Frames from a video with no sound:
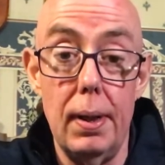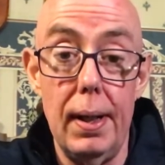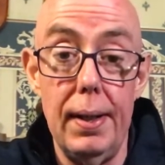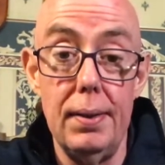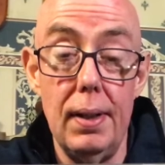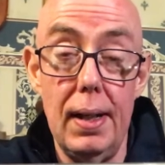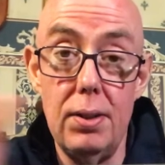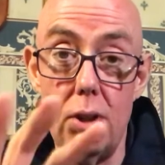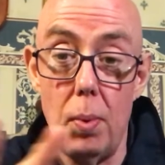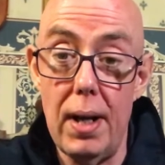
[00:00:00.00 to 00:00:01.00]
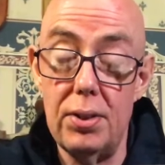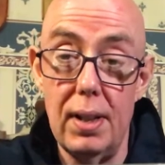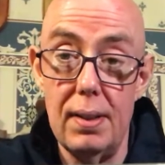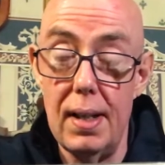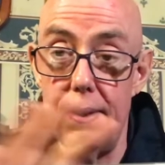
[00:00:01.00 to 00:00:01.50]
And Into the West,
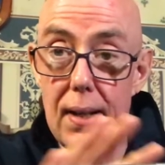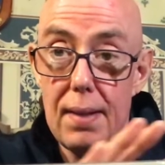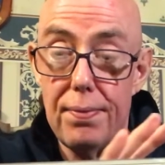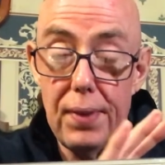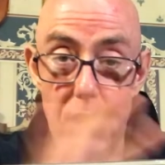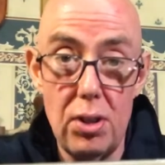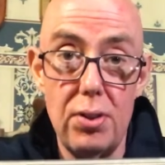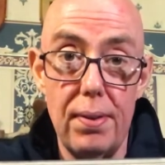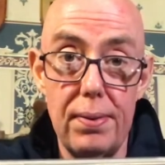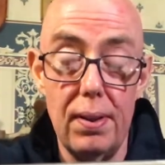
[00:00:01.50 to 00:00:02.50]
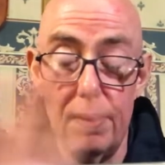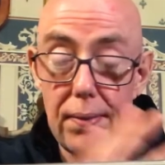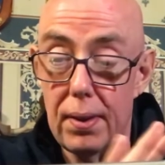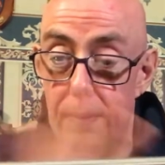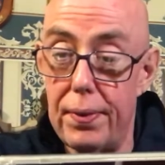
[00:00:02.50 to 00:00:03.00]
it finishes
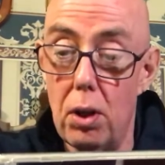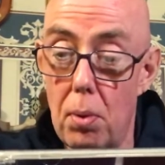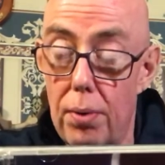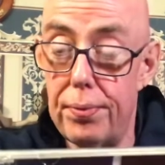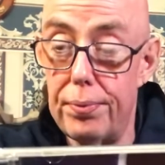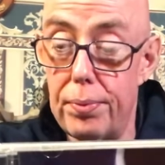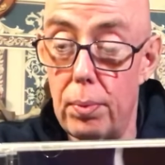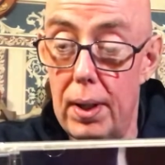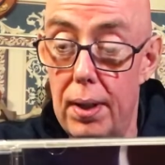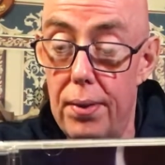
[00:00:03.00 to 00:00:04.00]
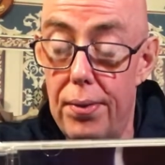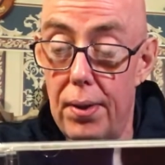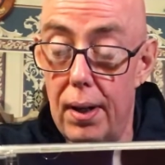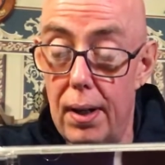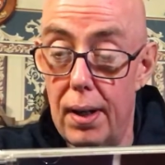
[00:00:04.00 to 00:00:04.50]
the film off with
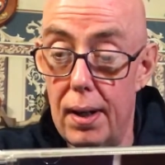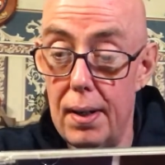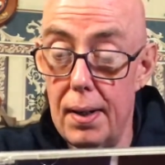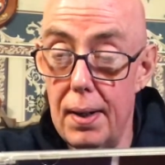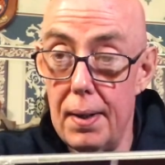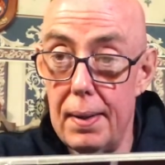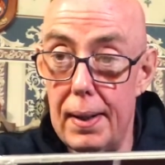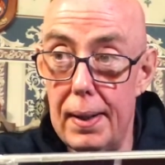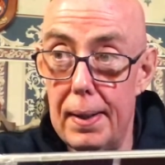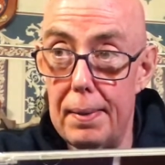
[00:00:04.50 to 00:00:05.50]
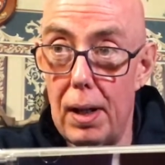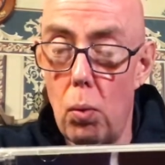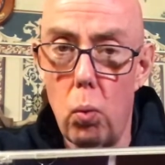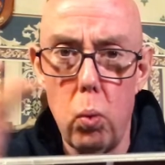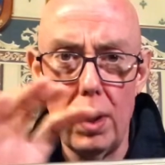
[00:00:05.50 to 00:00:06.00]
a
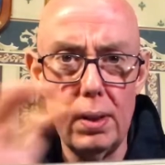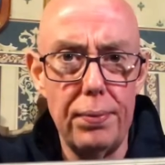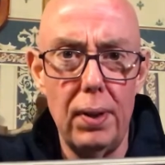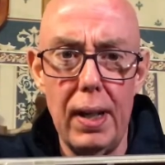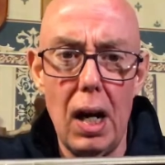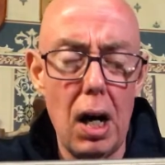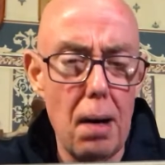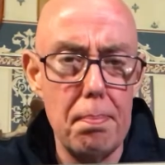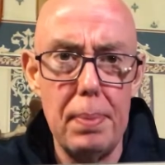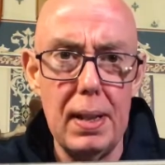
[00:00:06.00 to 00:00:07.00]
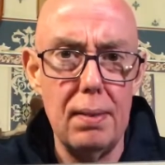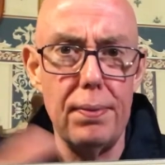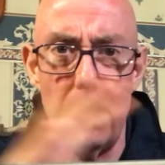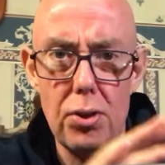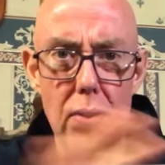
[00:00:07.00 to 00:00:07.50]
wonderfully upbeat
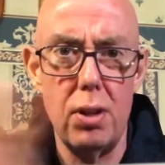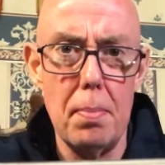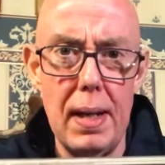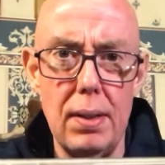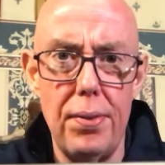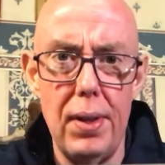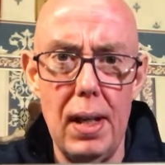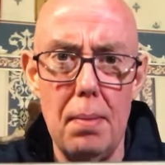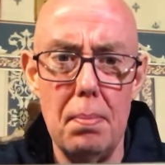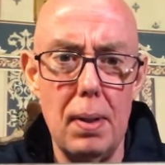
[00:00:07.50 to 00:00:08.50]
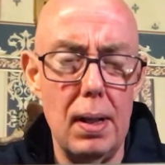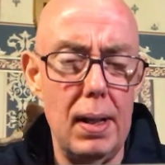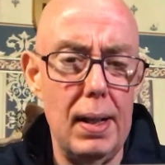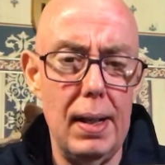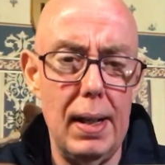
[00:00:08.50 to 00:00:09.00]
version of the main theme,
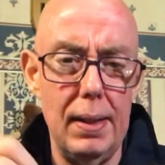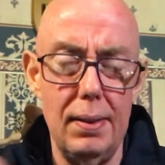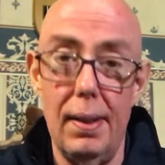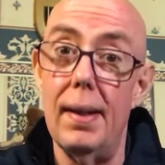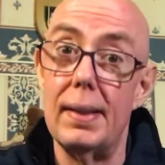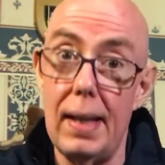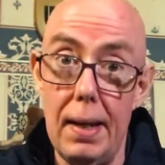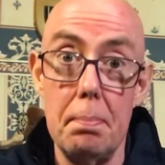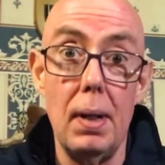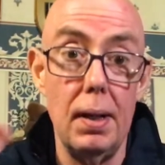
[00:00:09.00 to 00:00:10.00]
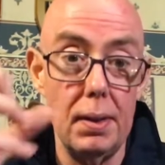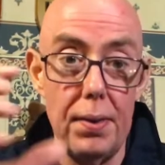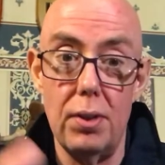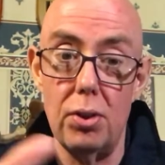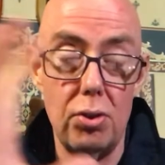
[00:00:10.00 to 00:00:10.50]
and again
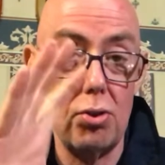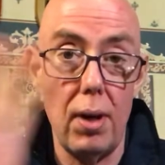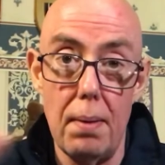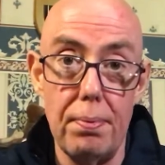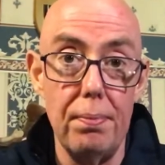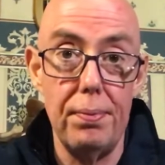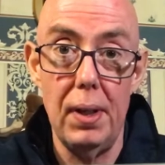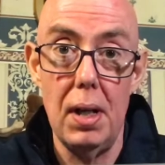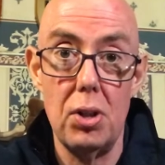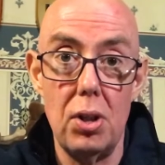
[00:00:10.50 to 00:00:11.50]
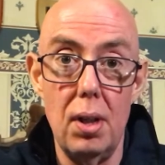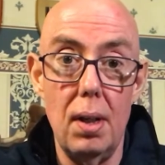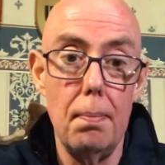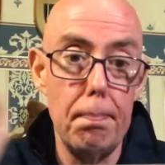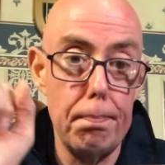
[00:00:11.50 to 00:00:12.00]
another just triumphant finish,
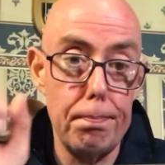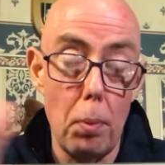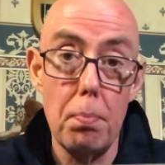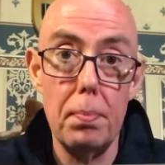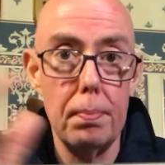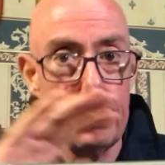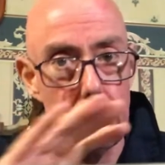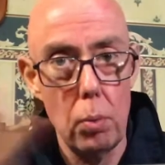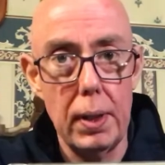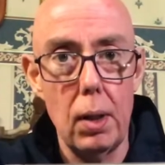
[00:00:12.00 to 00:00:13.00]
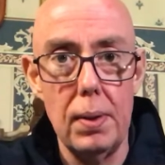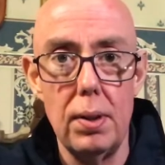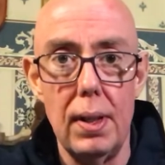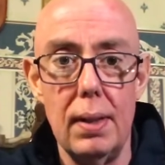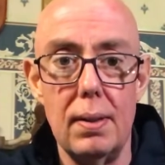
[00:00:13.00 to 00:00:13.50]
boom, before we go into
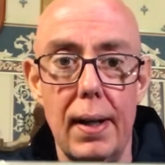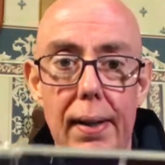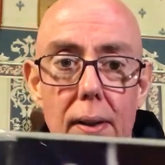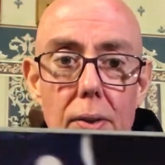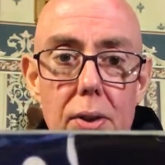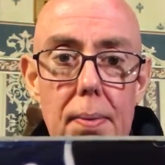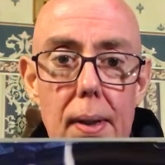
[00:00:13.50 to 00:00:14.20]
the end titles.